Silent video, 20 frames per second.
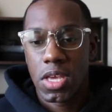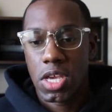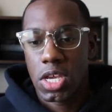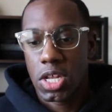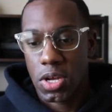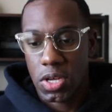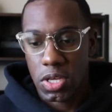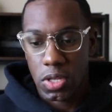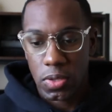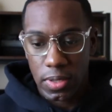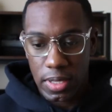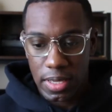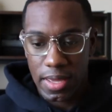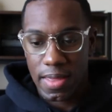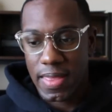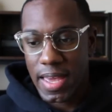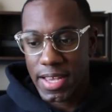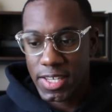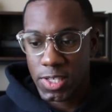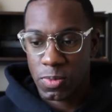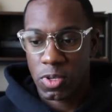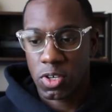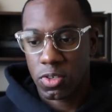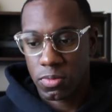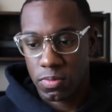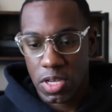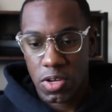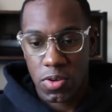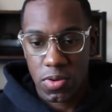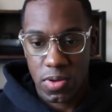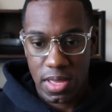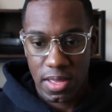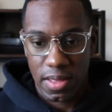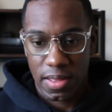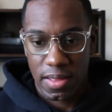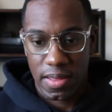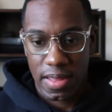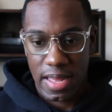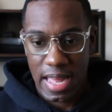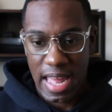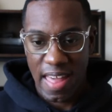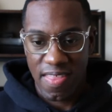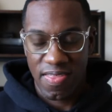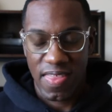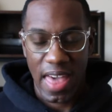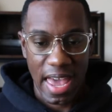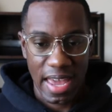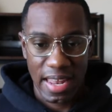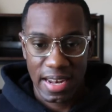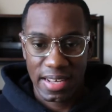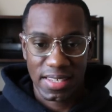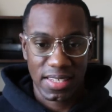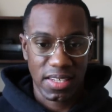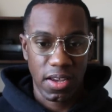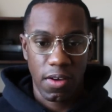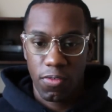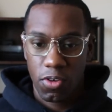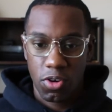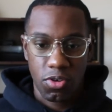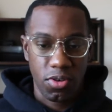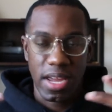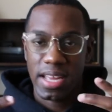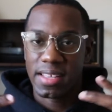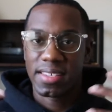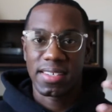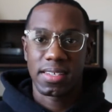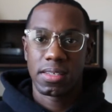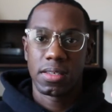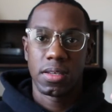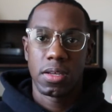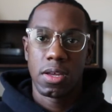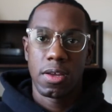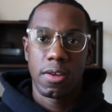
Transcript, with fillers: You know, you look at that spilled milk and that in itself creates